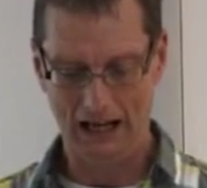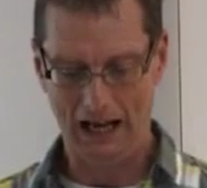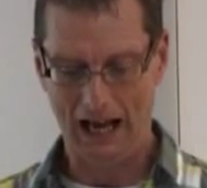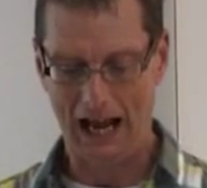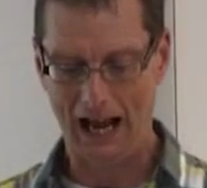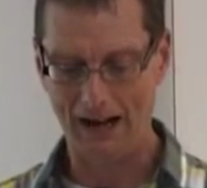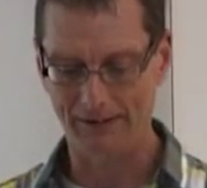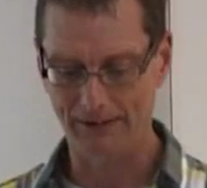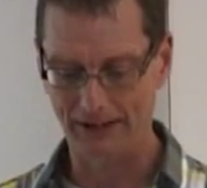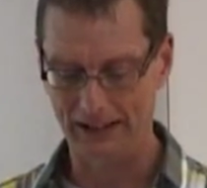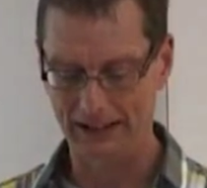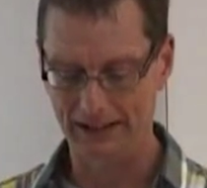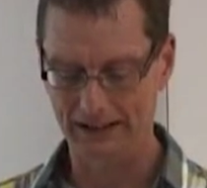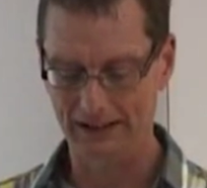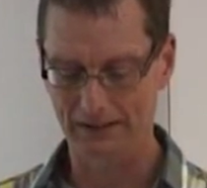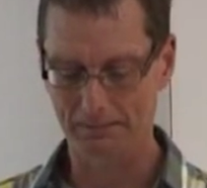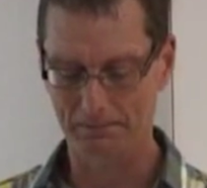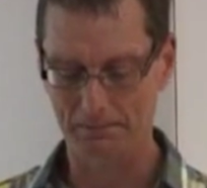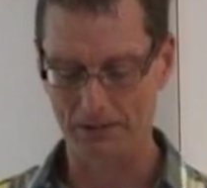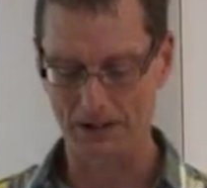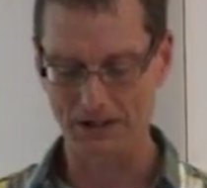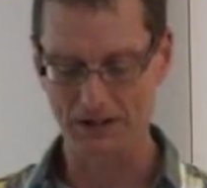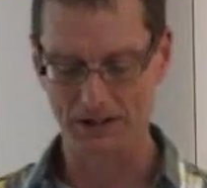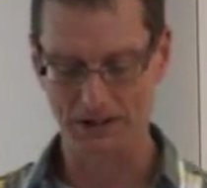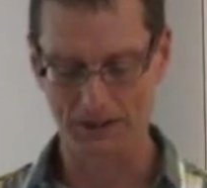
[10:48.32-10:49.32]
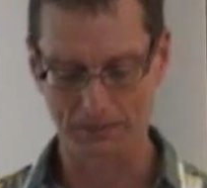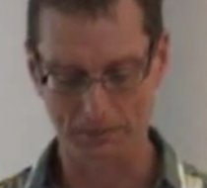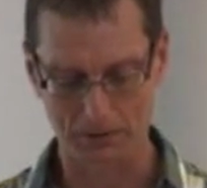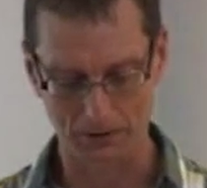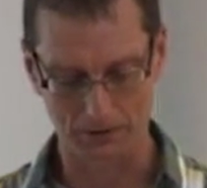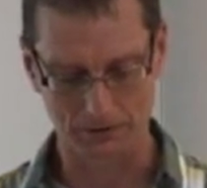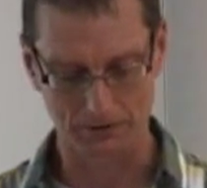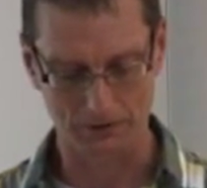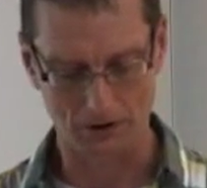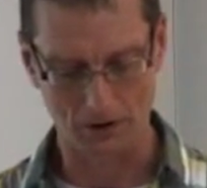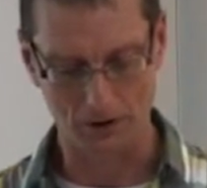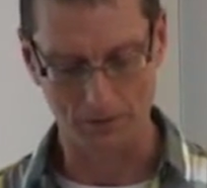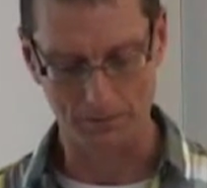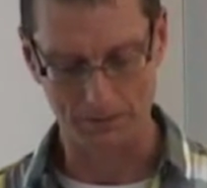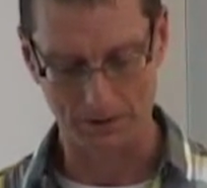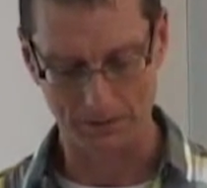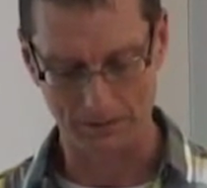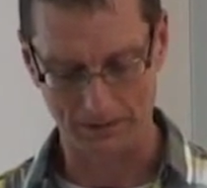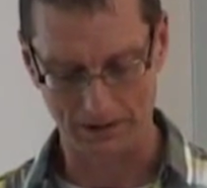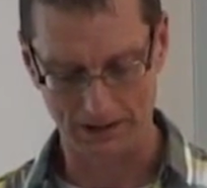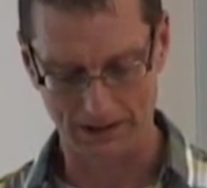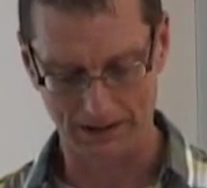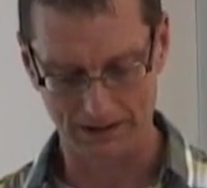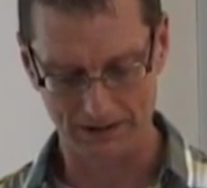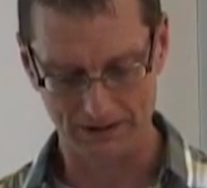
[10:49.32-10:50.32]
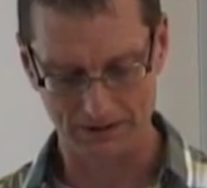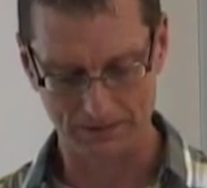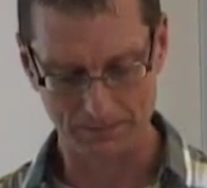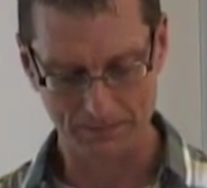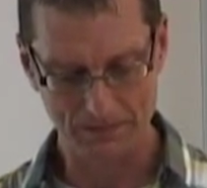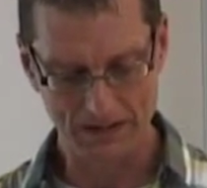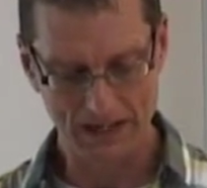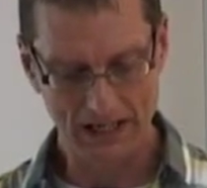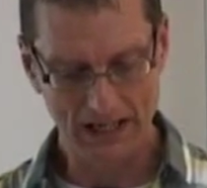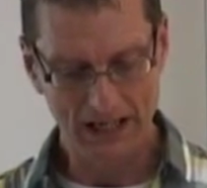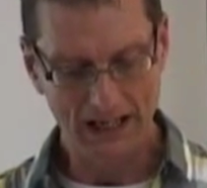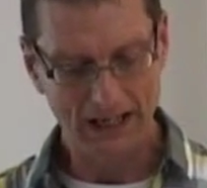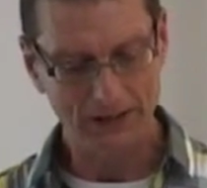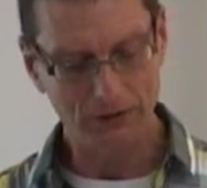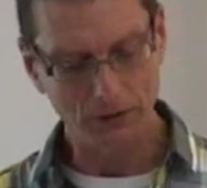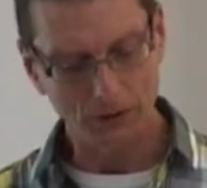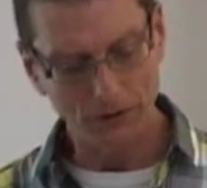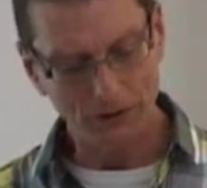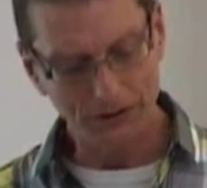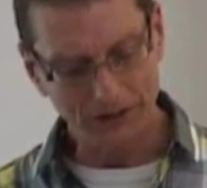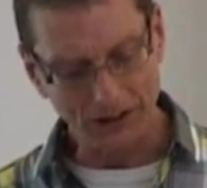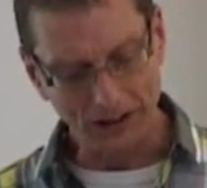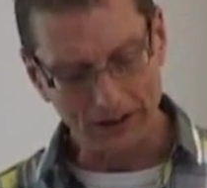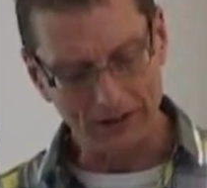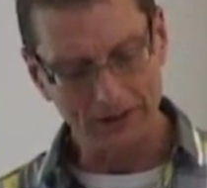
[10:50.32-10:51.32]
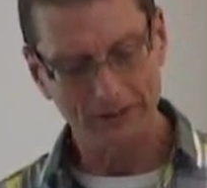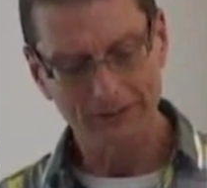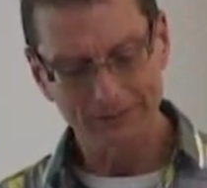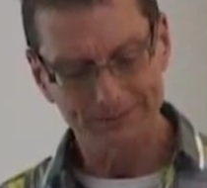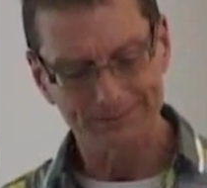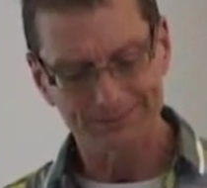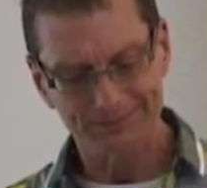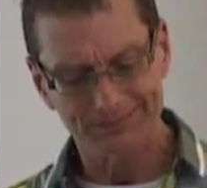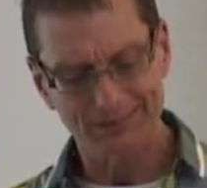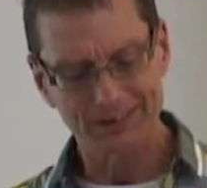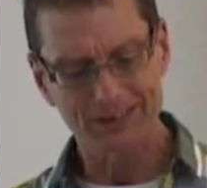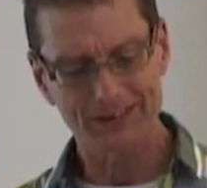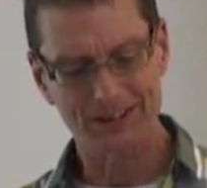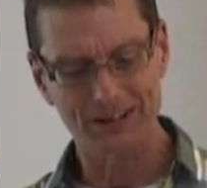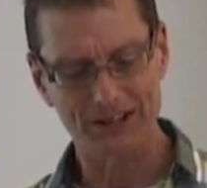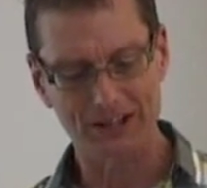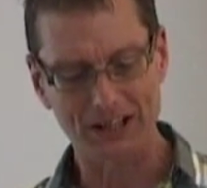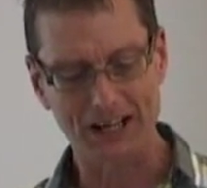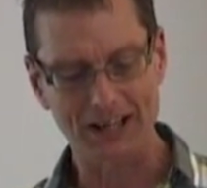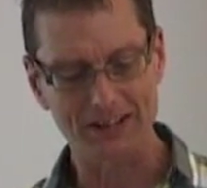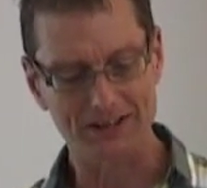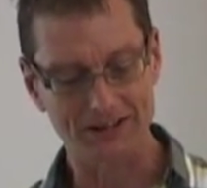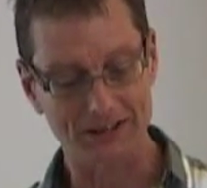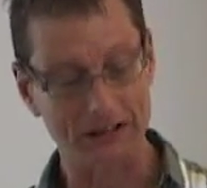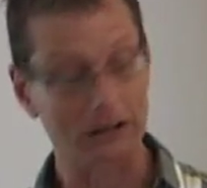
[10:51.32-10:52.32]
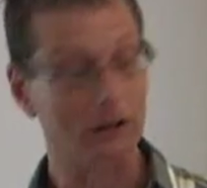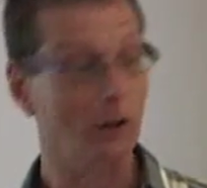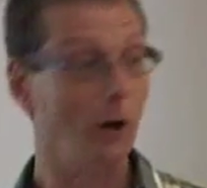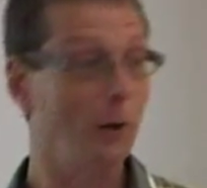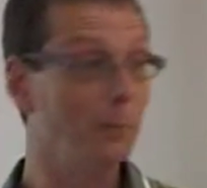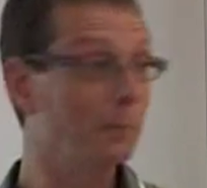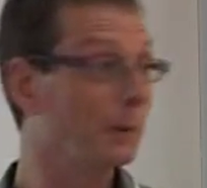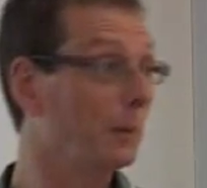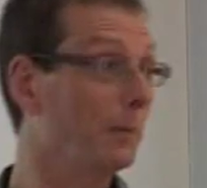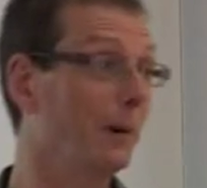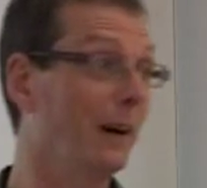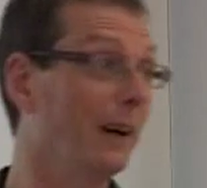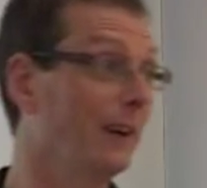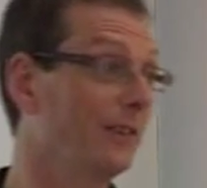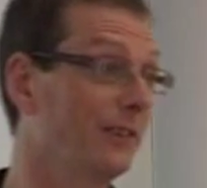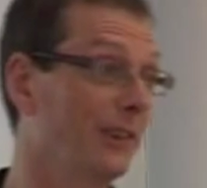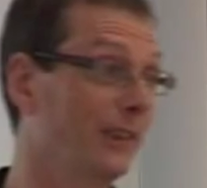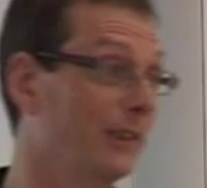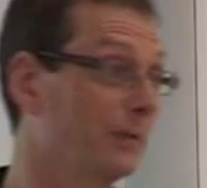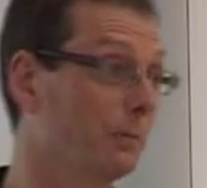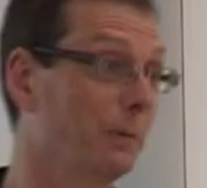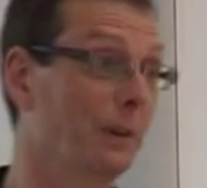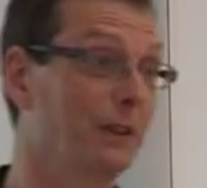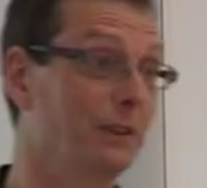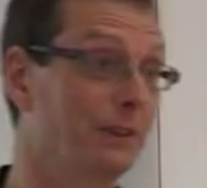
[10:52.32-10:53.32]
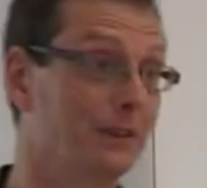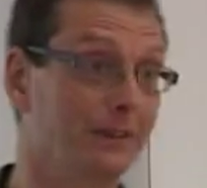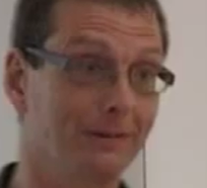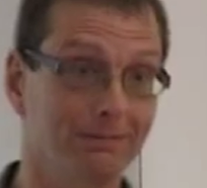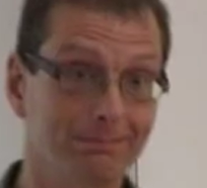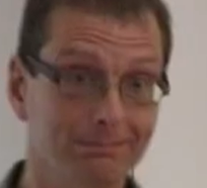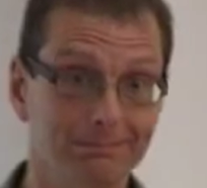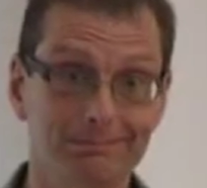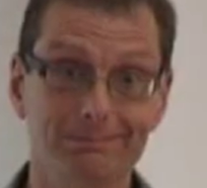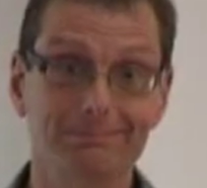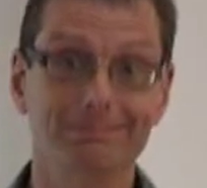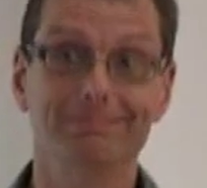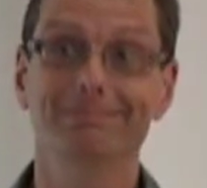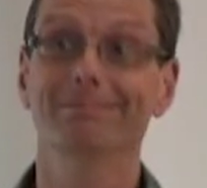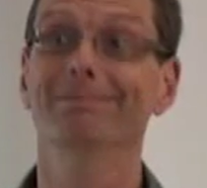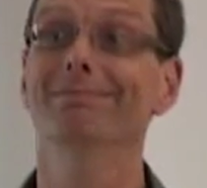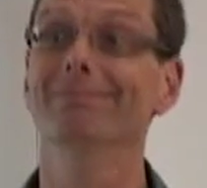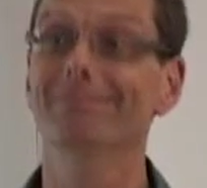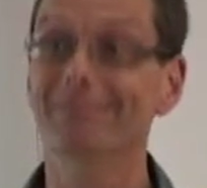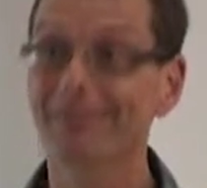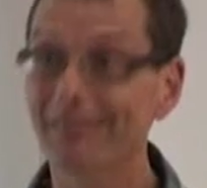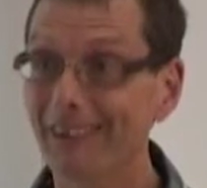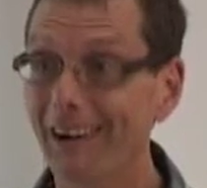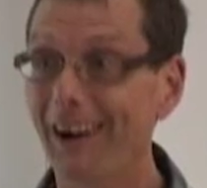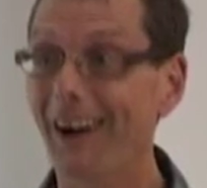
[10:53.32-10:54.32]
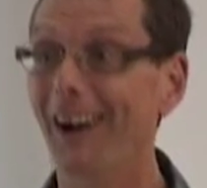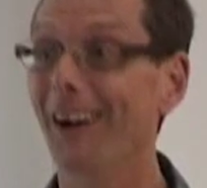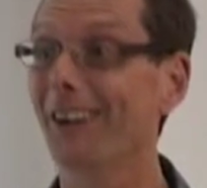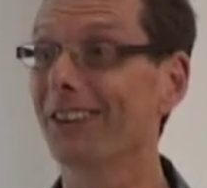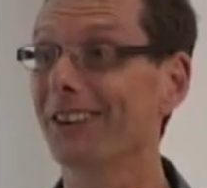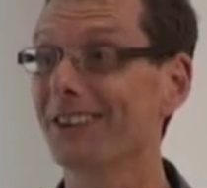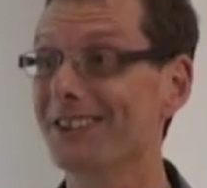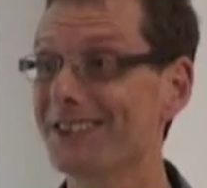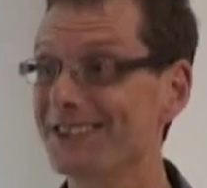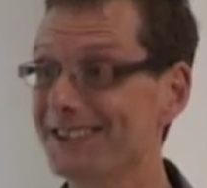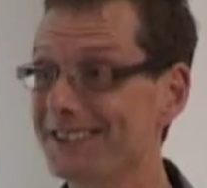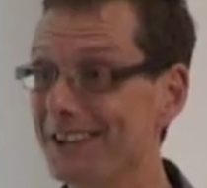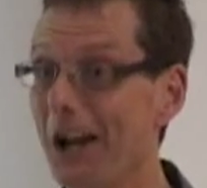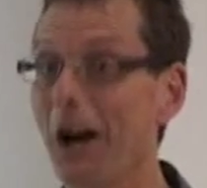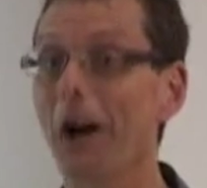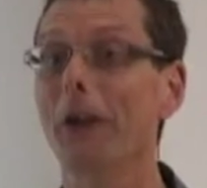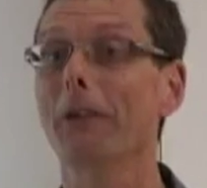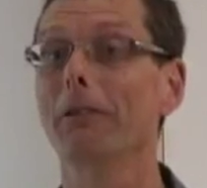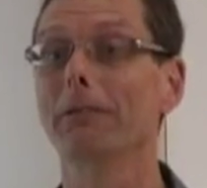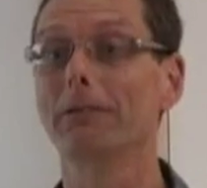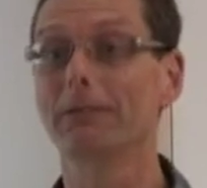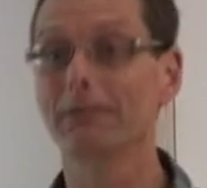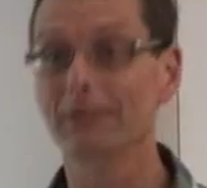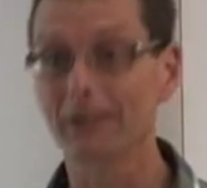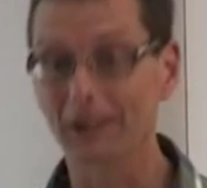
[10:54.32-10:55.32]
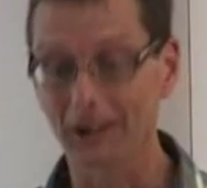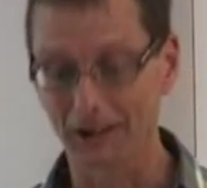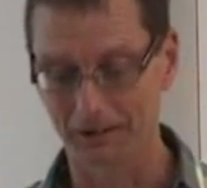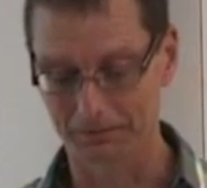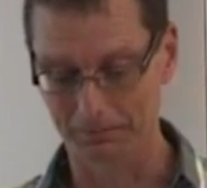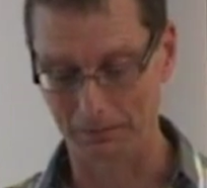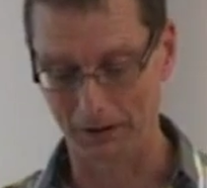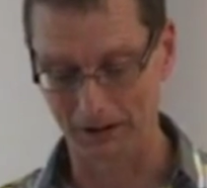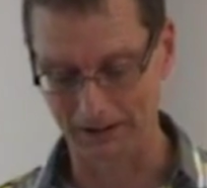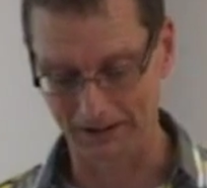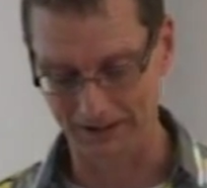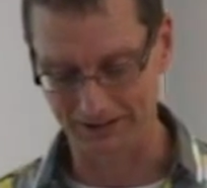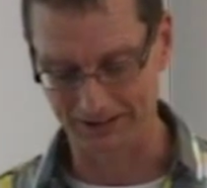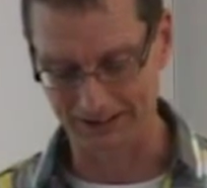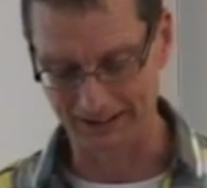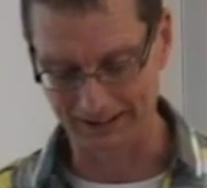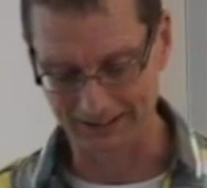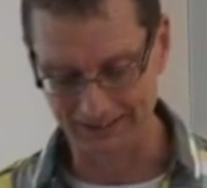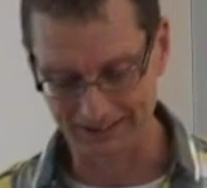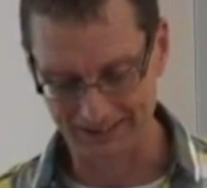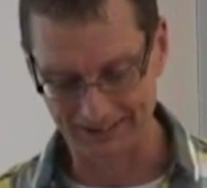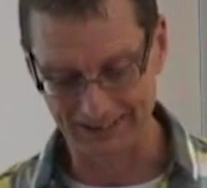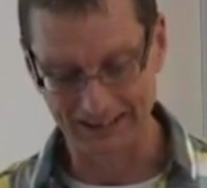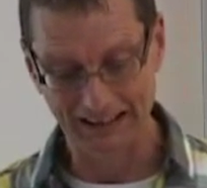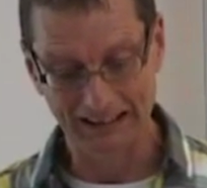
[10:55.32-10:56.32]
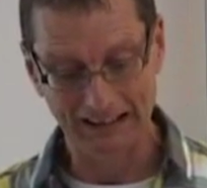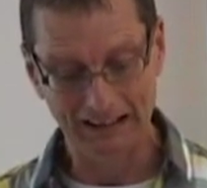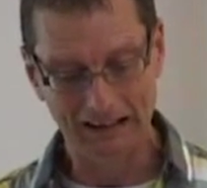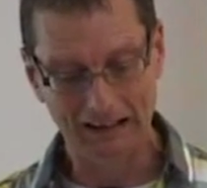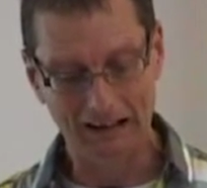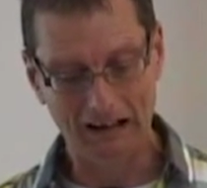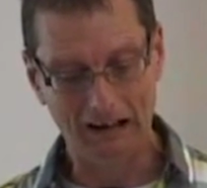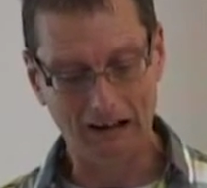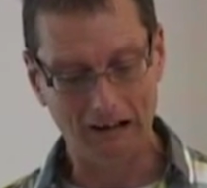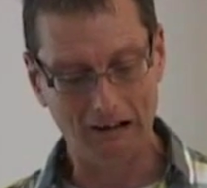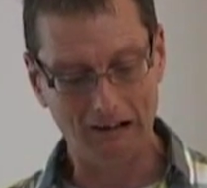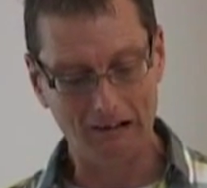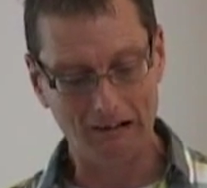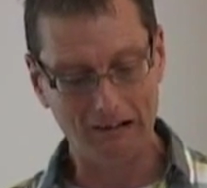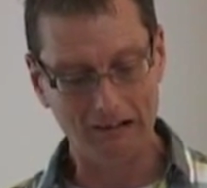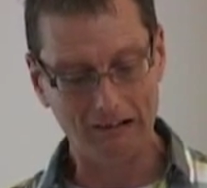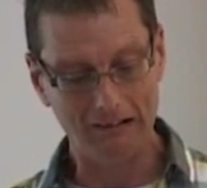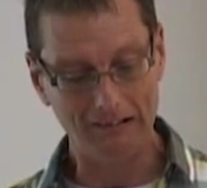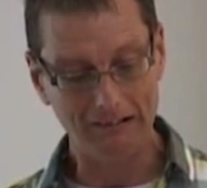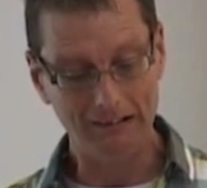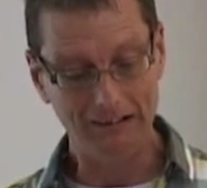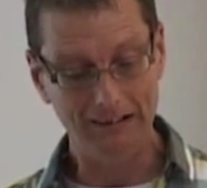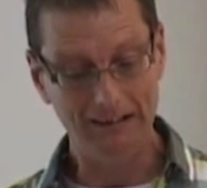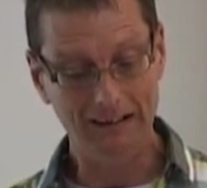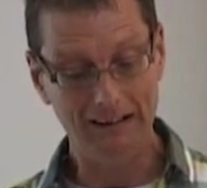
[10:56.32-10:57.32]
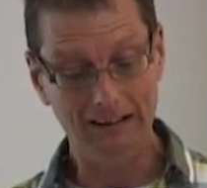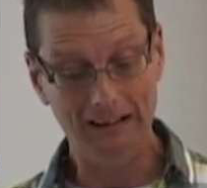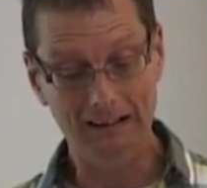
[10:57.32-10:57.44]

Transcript: having principled compromise. It also suggests that compromises, which are the stuff of politics, are